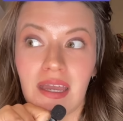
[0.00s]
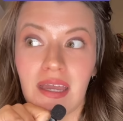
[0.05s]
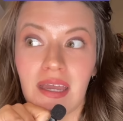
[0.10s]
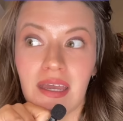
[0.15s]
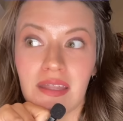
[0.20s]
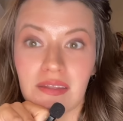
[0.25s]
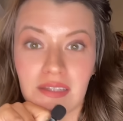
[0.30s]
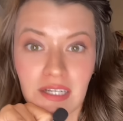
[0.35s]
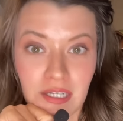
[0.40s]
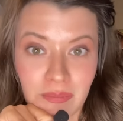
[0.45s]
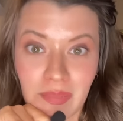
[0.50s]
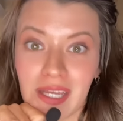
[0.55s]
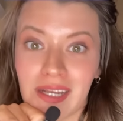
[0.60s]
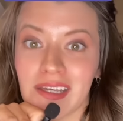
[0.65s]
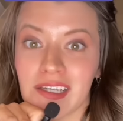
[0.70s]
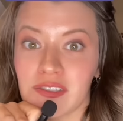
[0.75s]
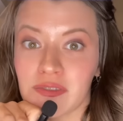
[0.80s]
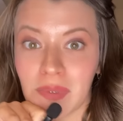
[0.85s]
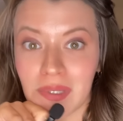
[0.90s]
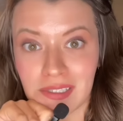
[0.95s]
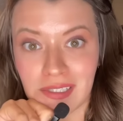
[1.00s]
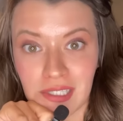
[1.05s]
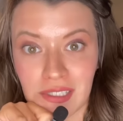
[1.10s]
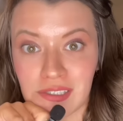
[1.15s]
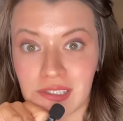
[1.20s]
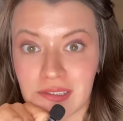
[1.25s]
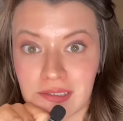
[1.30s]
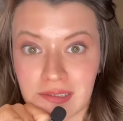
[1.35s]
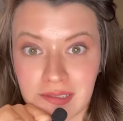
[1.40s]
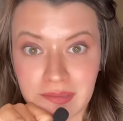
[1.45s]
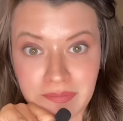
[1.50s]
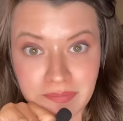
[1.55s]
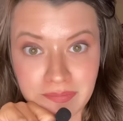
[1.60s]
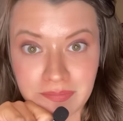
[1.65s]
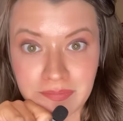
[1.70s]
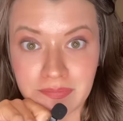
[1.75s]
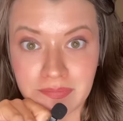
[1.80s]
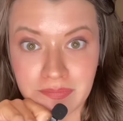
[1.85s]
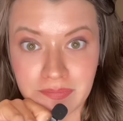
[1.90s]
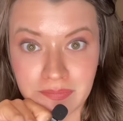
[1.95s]
and that I met expectations.
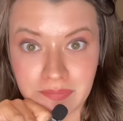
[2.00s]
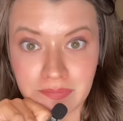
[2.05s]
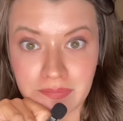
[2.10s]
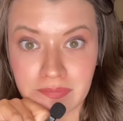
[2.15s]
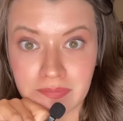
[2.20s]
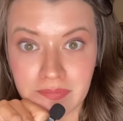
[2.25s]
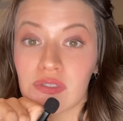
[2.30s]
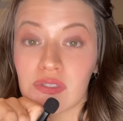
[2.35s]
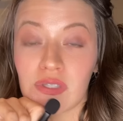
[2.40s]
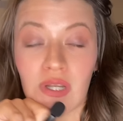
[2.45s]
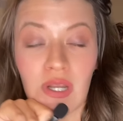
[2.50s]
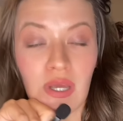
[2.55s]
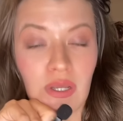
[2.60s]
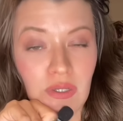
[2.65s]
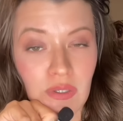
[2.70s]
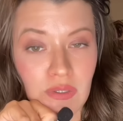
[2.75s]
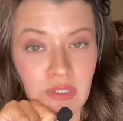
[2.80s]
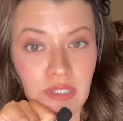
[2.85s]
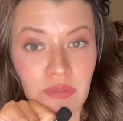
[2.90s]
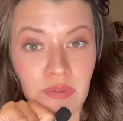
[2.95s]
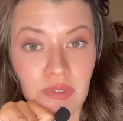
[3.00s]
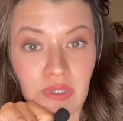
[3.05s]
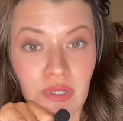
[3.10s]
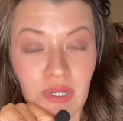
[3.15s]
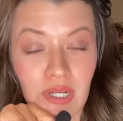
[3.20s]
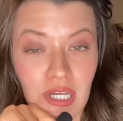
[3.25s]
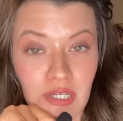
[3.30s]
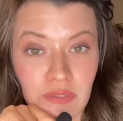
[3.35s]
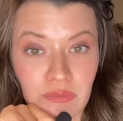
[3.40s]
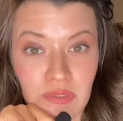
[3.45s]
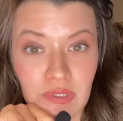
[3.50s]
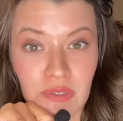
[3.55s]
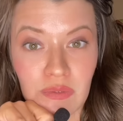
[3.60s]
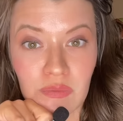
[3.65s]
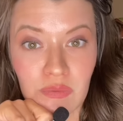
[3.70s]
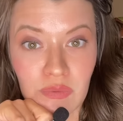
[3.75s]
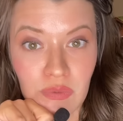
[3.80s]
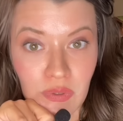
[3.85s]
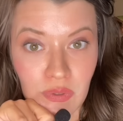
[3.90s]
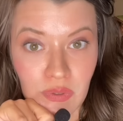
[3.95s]
So not only were there unwritten
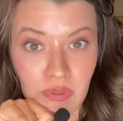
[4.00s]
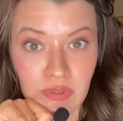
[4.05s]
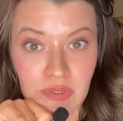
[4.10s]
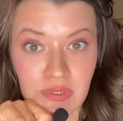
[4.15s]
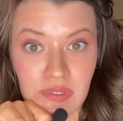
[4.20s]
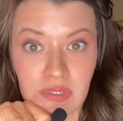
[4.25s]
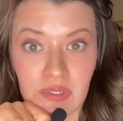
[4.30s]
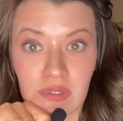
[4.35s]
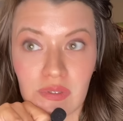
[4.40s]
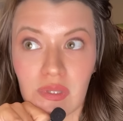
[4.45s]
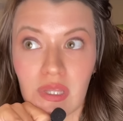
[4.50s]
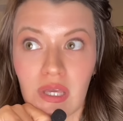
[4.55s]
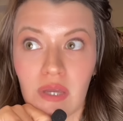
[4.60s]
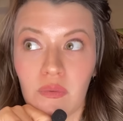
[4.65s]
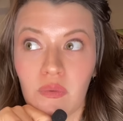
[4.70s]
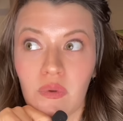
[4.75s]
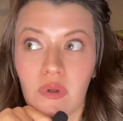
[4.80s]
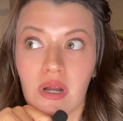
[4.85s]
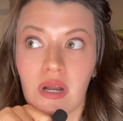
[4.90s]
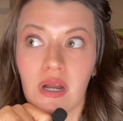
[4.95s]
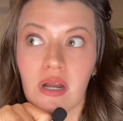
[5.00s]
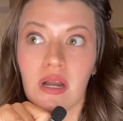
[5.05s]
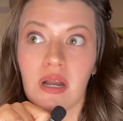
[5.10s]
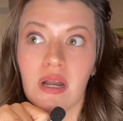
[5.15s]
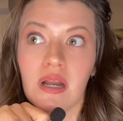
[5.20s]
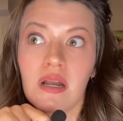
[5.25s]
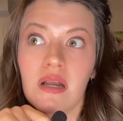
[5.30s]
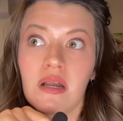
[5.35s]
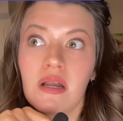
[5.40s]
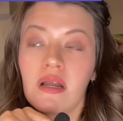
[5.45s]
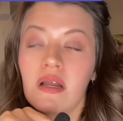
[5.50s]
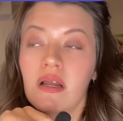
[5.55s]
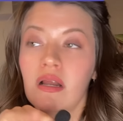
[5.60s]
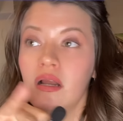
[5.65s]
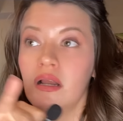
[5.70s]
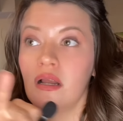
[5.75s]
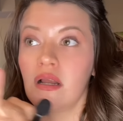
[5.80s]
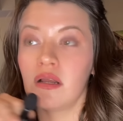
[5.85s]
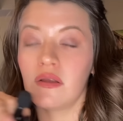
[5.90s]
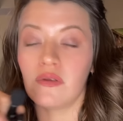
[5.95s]
rules that were
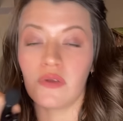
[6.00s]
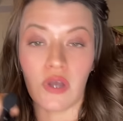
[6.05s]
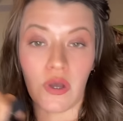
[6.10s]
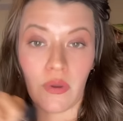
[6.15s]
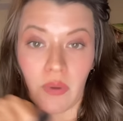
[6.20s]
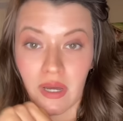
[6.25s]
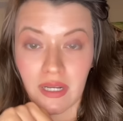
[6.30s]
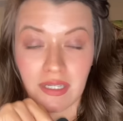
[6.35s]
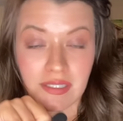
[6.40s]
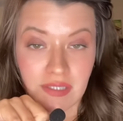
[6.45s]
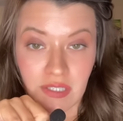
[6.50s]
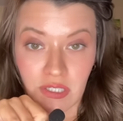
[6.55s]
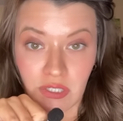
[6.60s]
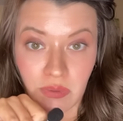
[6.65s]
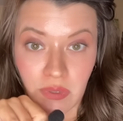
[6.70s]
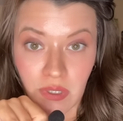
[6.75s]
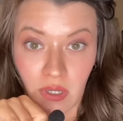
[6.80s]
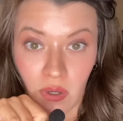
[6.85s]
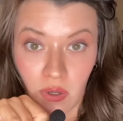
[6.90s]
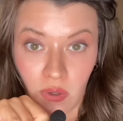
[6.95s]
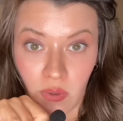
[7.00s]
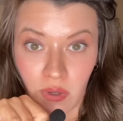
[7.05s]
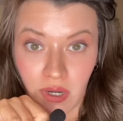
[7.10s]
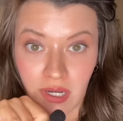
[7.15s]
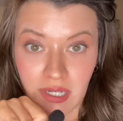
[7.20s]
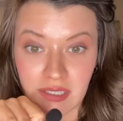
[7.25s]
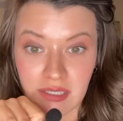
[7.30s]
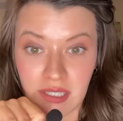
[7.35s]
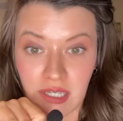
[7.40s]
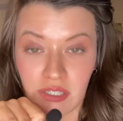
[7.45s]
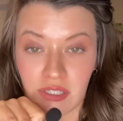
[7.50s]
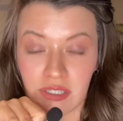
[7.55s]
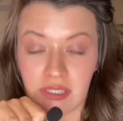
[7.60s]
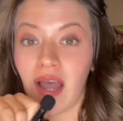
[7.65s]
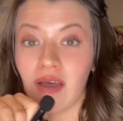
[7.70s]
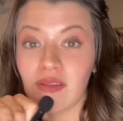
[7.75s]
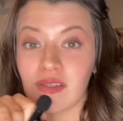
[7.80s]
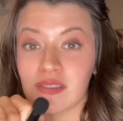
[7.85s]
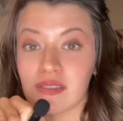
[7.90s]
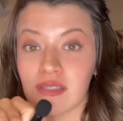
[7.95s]
go on as they do in all organizations,
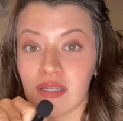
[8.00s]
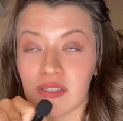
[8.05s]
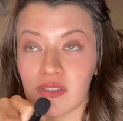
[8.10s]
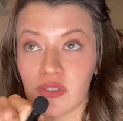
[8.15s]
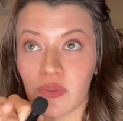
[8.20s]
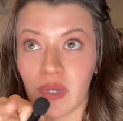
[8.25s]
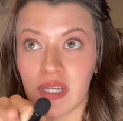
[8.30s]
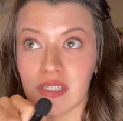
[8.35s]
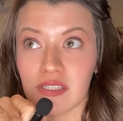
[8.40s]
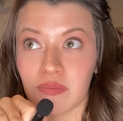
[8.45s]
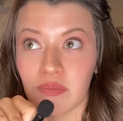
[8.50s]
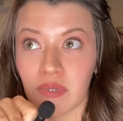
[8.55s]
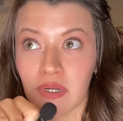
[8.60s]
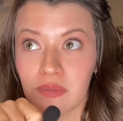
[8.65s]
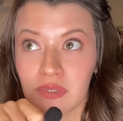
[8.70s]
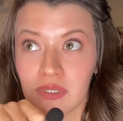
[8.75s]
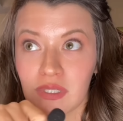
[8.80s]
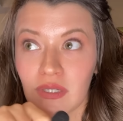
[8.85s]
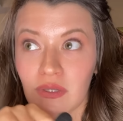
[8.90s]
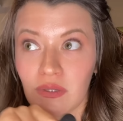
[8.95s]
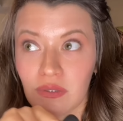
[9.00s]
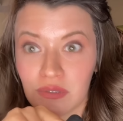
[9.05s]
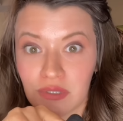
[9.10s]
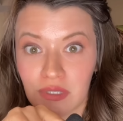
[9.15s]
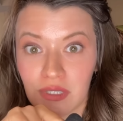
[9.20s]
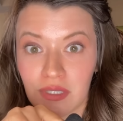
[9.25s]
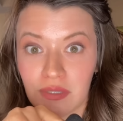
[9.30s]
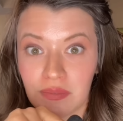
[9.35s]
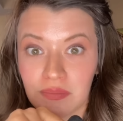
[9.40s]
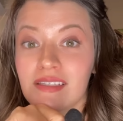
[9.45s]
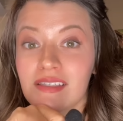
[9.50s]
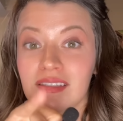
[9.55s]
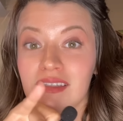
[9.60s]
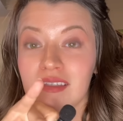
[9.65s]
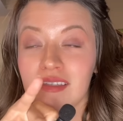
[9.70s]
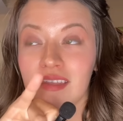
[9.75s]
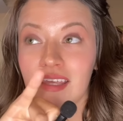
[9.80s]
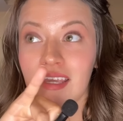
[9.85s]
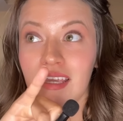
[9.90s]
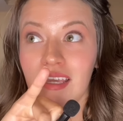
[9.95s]
all those times to white supremacy culture is
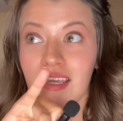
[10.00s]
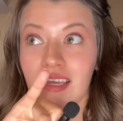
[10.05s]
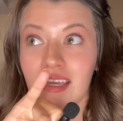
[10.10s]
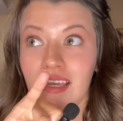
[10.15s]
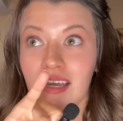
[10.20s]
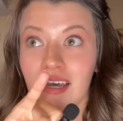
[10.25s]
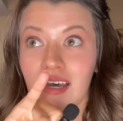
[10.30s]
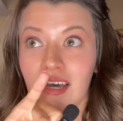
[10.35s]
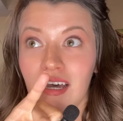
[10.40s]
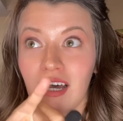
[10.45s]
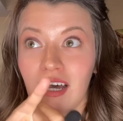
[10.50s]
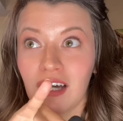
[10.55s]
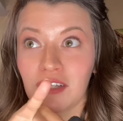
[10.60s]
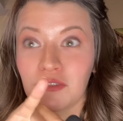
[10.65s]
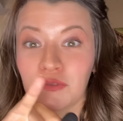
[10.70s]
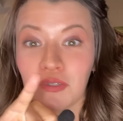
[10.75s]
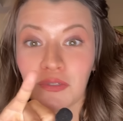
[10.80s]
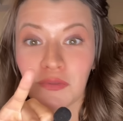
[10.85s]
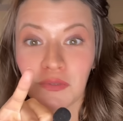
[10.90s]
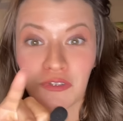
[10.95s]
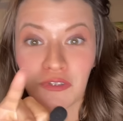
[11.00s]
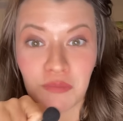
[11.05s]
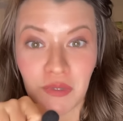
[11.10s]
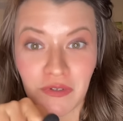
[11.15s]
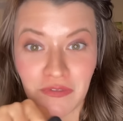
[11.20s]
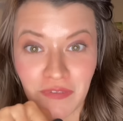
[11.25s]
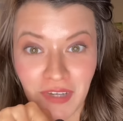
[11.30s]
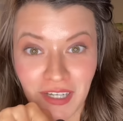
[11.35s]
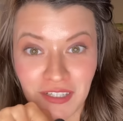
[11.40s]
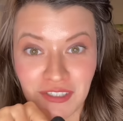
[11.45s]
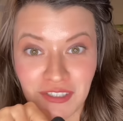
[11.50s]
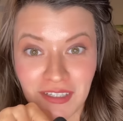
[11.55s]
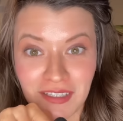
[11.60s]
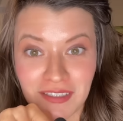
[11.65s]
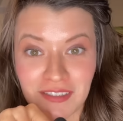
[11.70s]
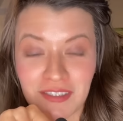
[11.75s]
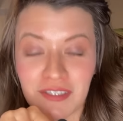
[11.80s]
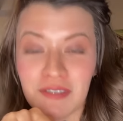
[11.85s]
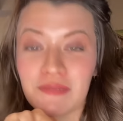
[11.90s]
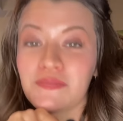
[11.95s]
the unwritten rule of
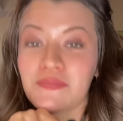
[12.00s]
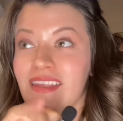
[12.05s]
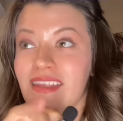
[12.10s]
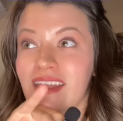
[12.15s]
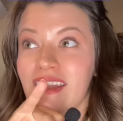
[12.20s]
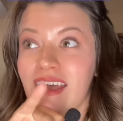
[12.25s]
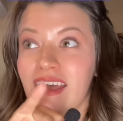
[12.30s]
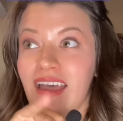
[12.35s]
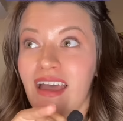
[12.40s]
perfectionism, that